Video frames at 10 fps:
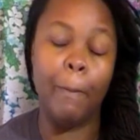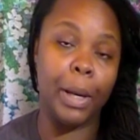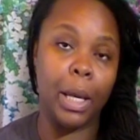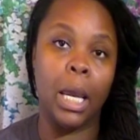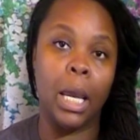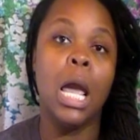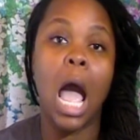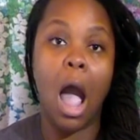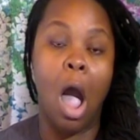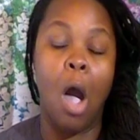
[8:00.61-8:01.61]
but
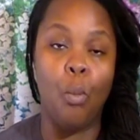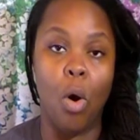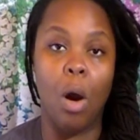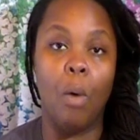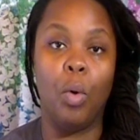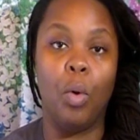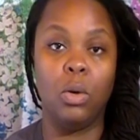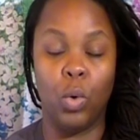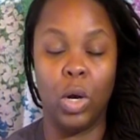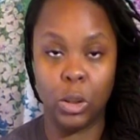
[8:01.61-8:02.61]
I
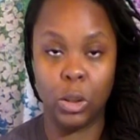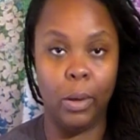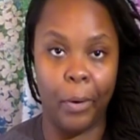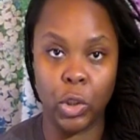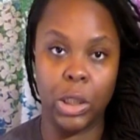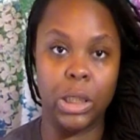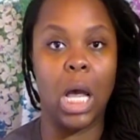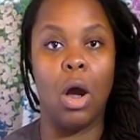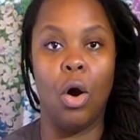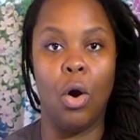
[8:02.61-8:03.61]
want once we purchase
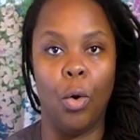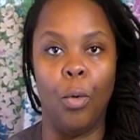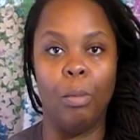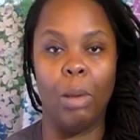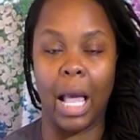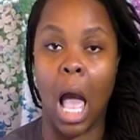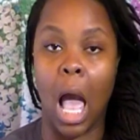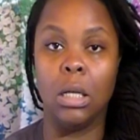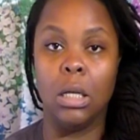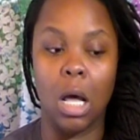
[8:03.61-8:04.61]
our home, like I
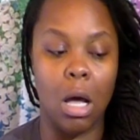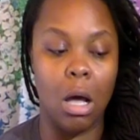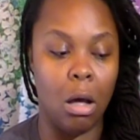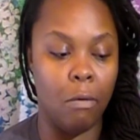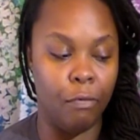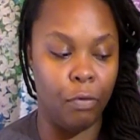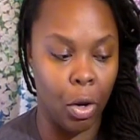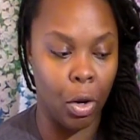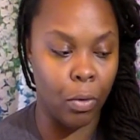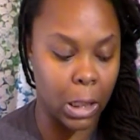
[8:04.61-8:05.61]
love
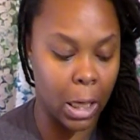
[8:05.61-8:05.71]
those